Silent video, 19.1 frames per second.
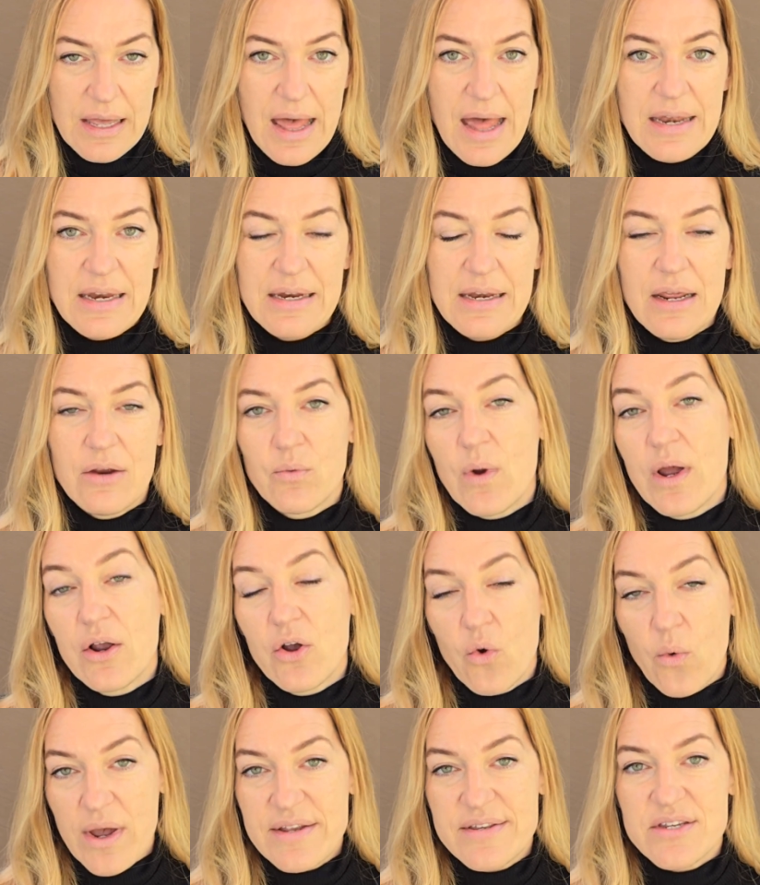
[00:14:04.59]
and it
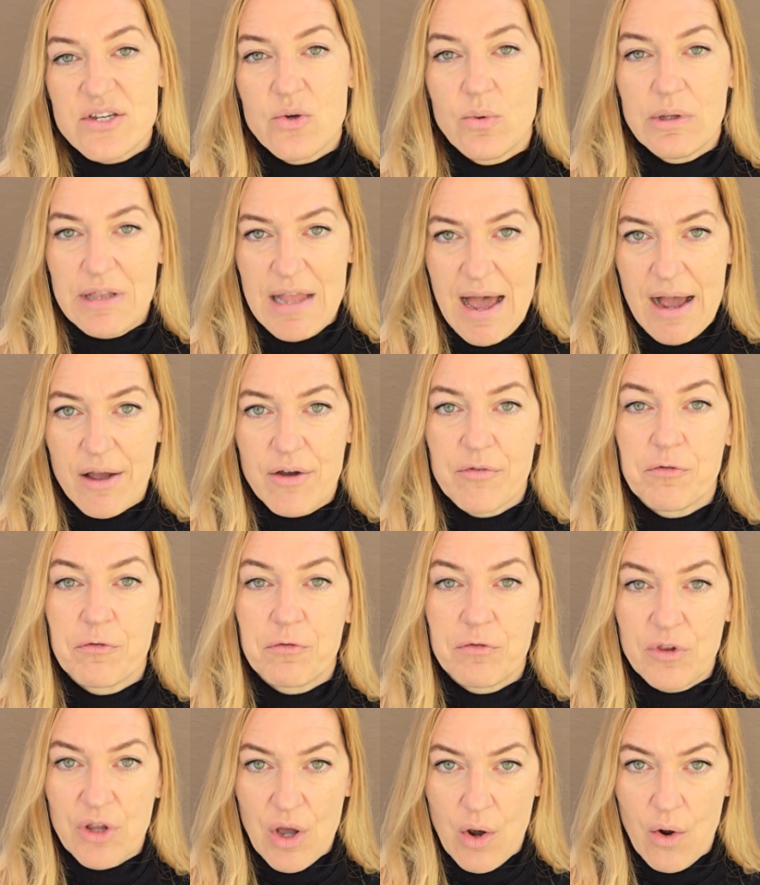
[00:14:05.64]
equates to a lack of
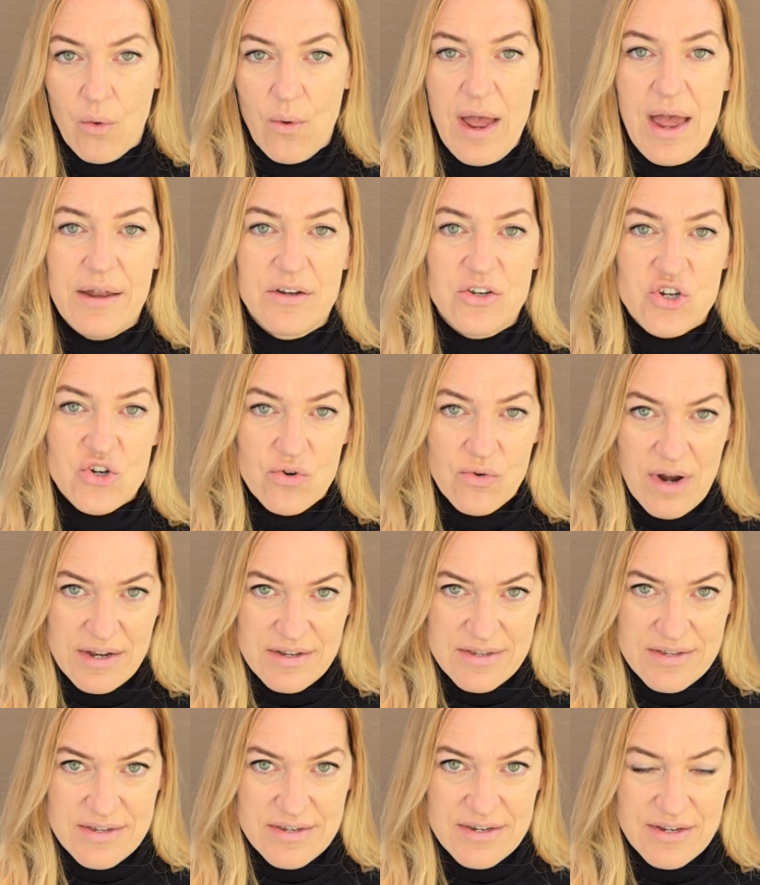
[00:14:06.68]
flow and
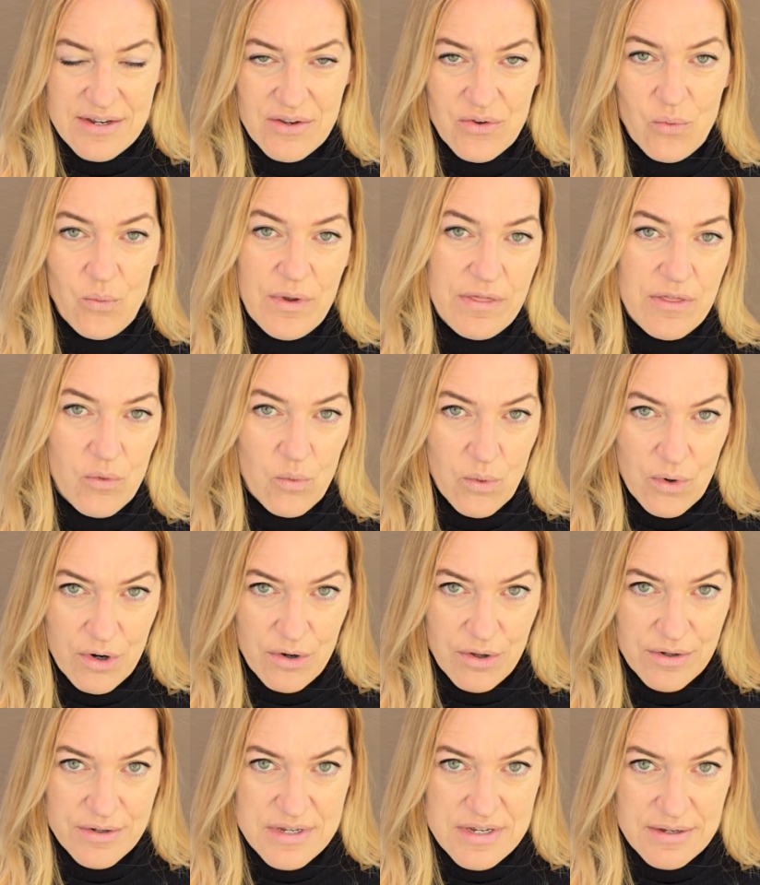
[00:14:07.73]
trust with the
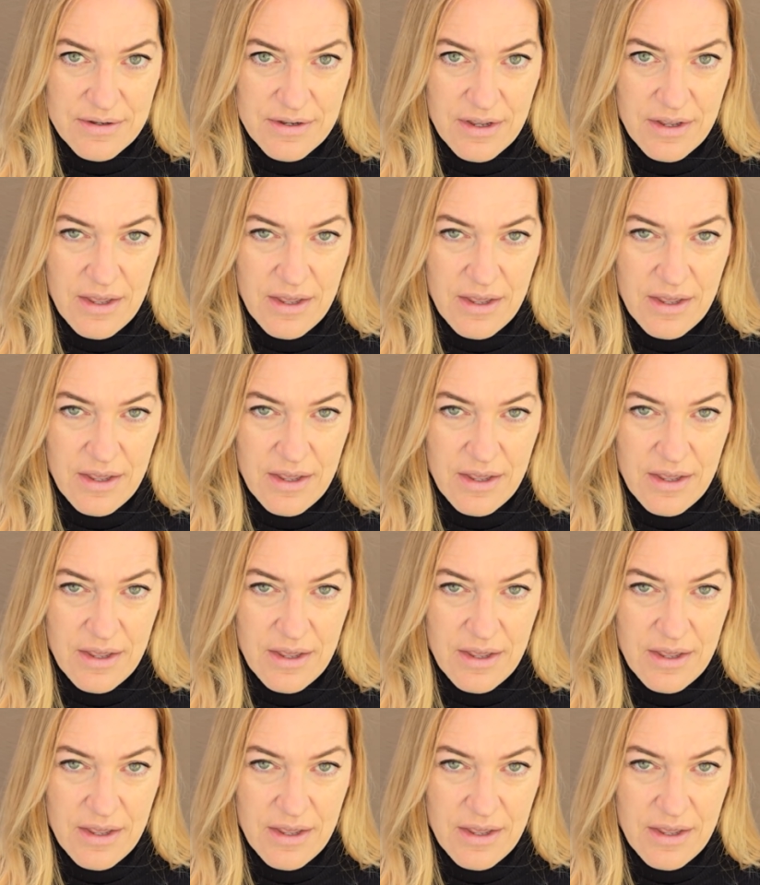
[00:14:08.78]
world.